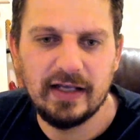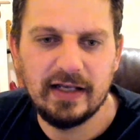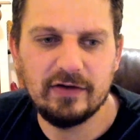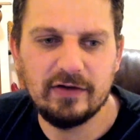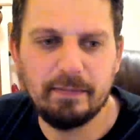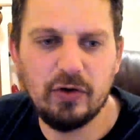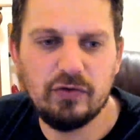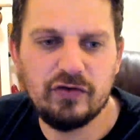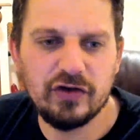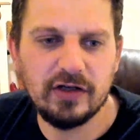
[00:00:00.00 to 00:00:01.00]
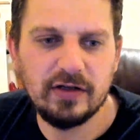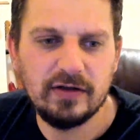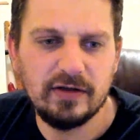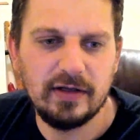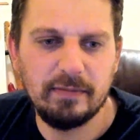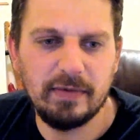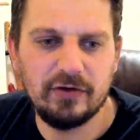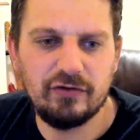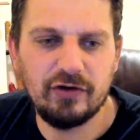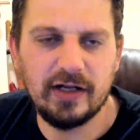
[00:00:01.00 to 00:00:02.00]
He's a poacher by
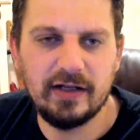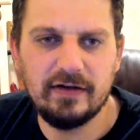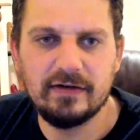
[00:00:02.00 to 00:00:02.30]
trade,